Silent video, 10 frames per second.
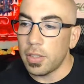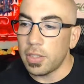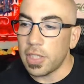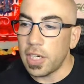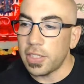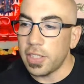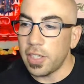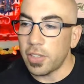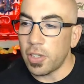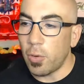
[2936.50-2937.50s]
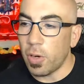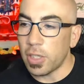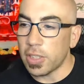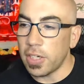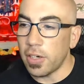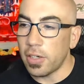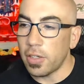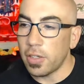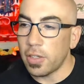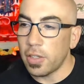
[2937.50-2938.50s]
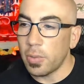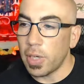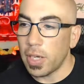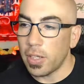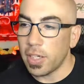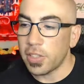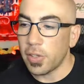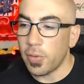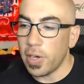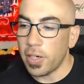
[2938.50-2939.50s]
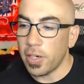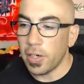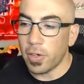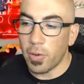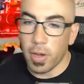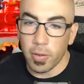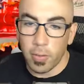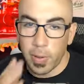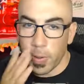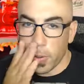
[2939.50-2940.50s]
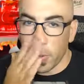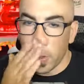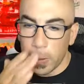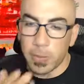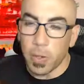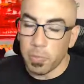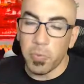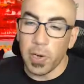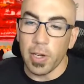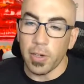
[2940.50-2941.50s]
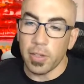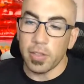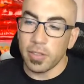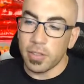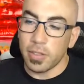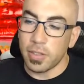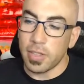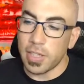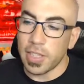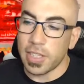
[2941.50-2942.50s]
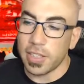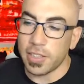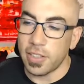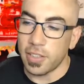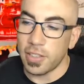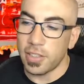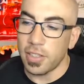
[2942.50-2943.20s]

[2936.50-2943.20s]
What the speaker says: size there, Saltwater Slayer. We got Alexa 300, Corrado 300. So go 300. I think that's the